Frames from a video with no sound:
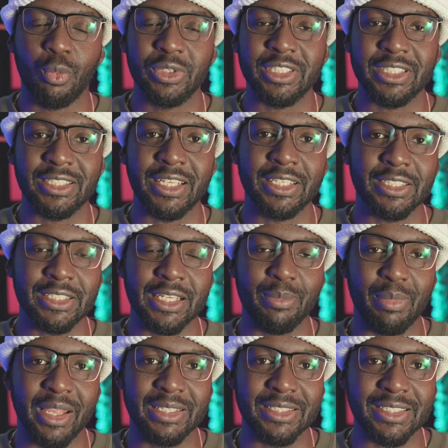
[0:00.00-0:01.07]
which essentially
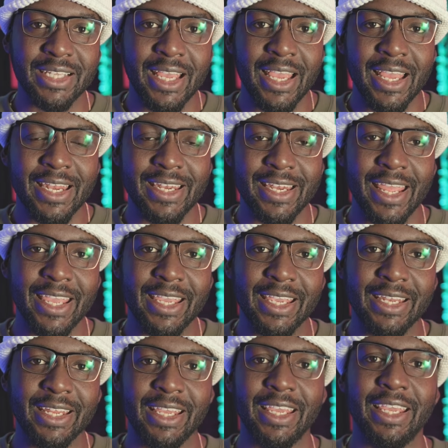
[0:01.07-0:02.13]
means
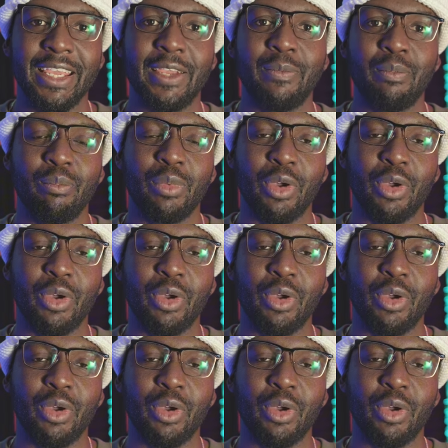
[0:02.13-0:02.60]
naked E